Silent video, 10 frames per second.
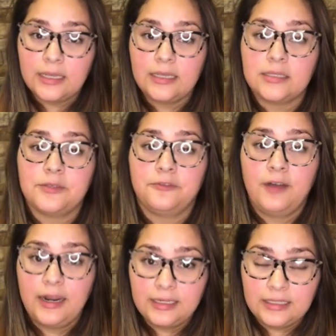is
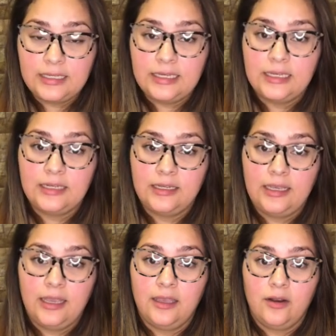finally going to
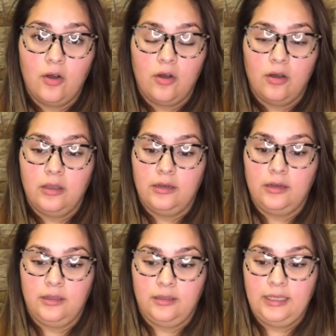get on
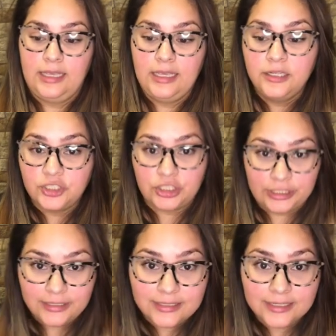his
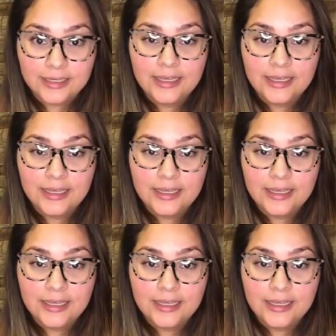shit,